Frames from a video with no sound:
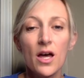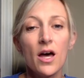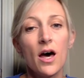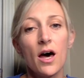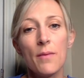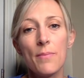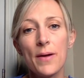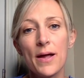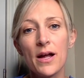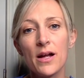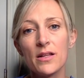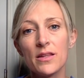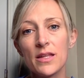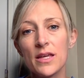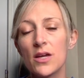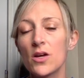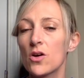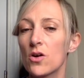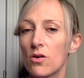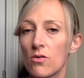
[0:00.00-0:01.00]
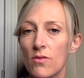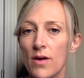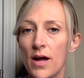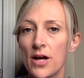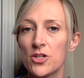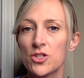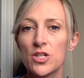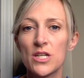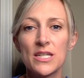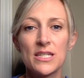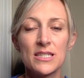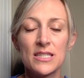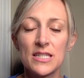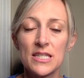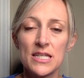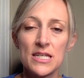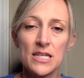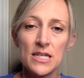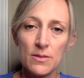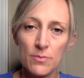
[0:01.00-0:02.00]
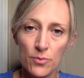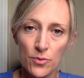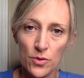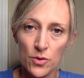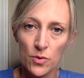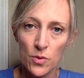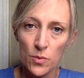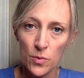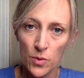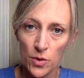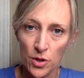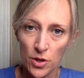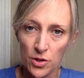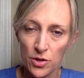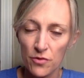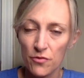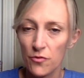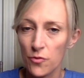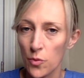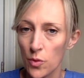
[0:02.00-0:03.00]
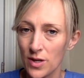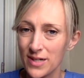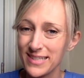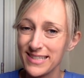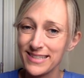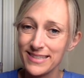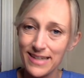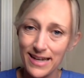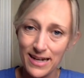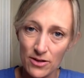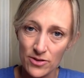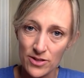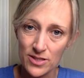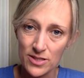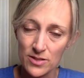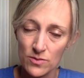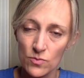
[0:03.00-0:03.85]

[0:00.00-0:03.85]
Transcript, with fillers: Apparently, Koresh is the Hebrew word for Cyrus,